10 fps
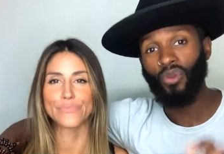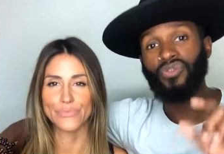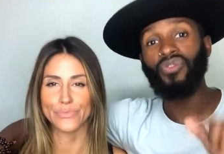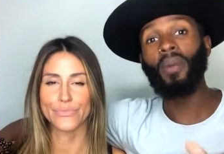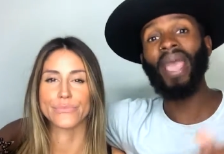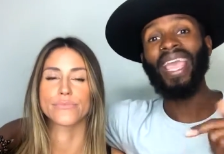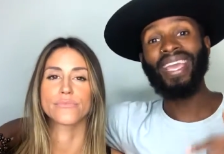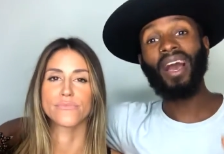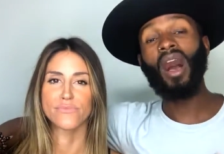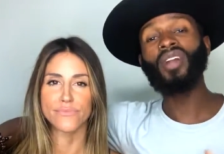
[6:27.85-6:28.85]
Speaker 1: from
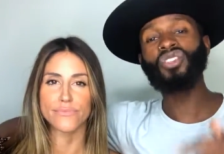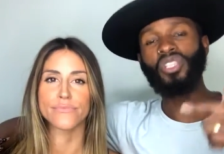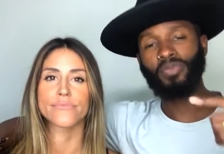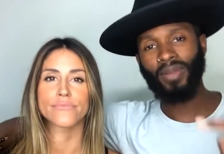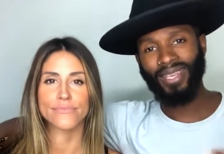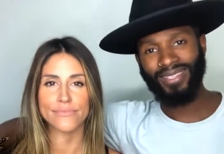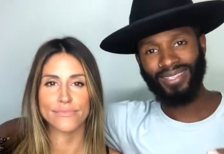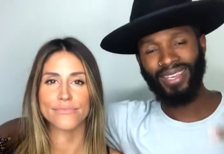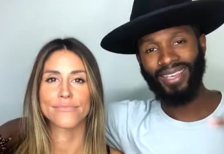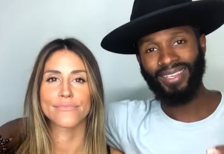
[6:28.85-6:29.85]
a conscious
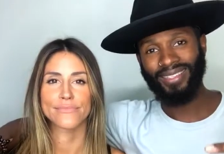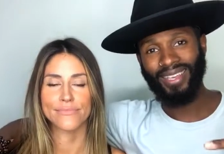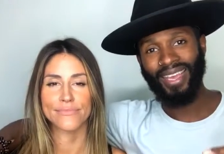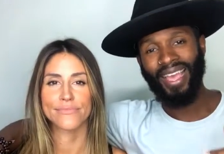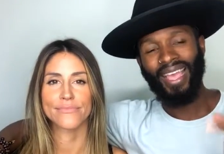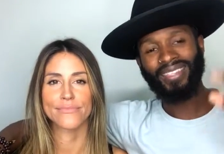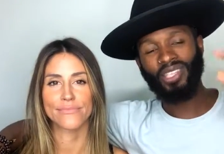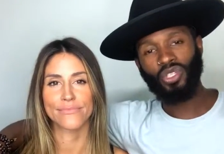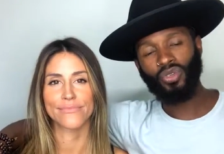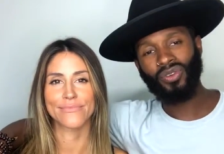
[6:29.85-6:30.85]
place is,
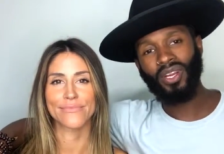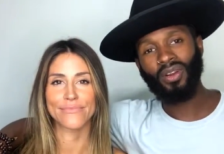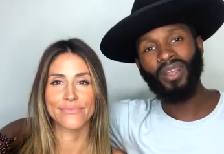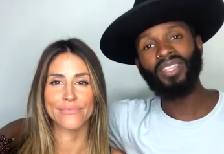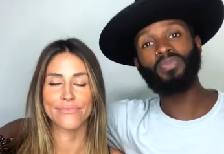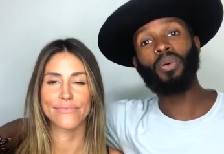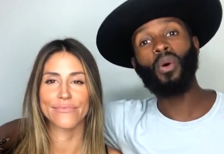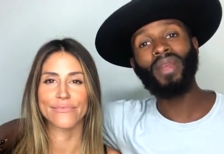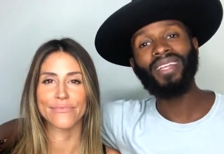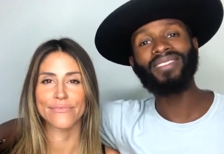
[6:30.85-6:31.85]
is the trigger is
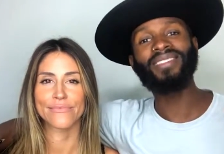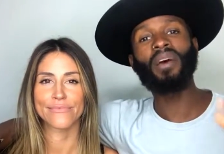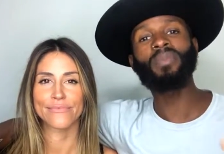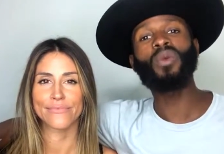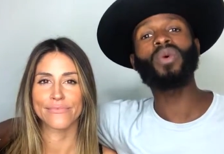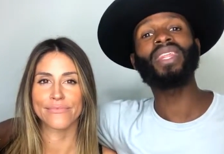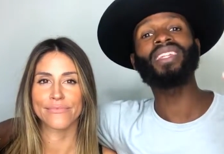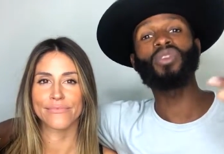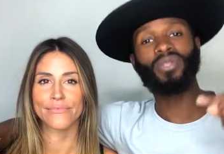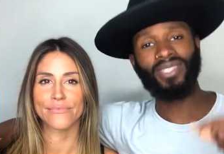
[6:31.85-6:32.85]
pointing to something
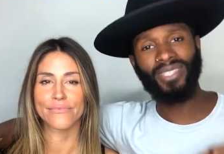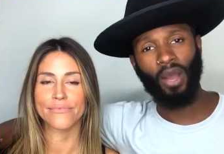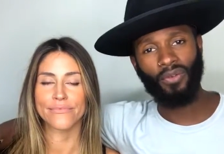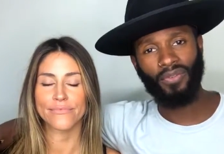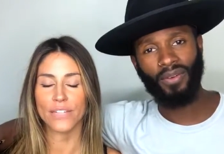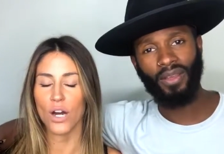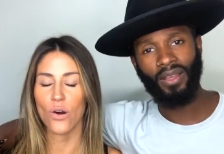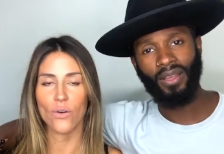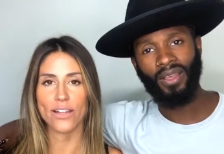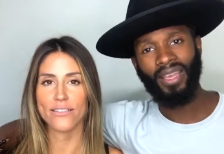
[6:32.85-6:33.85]
within yourself.
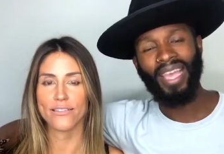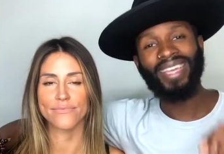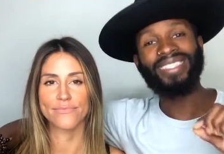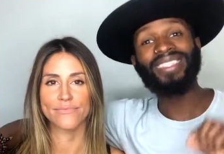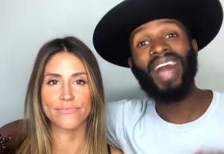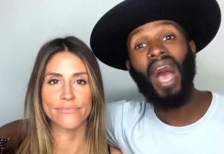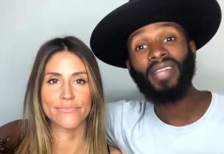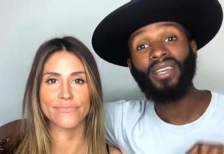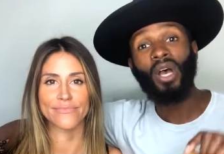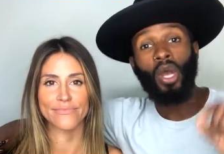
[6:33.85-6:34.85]
Always. It is
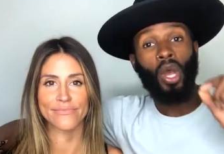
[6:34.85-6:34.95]
not,